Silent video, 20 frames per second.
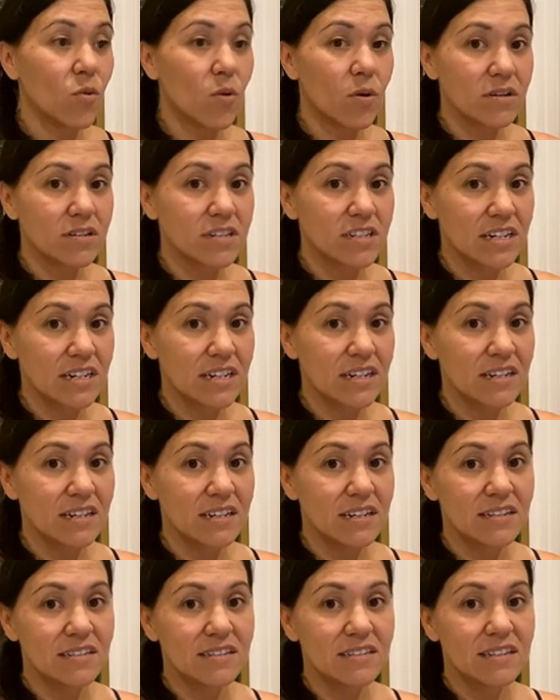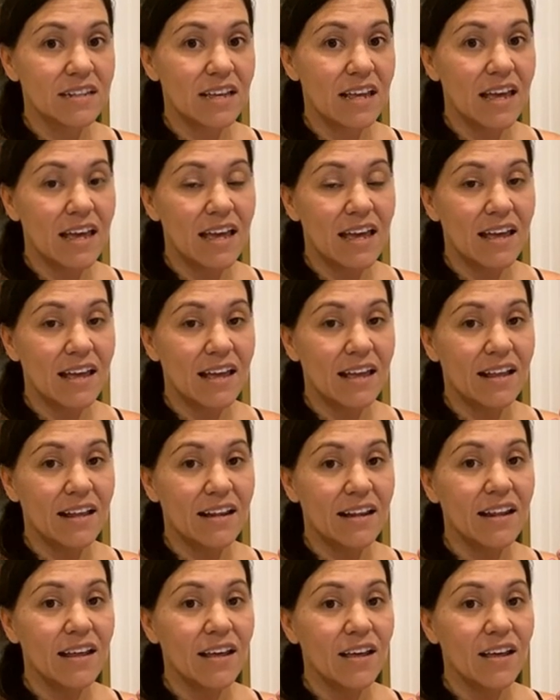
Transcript: gorgeous and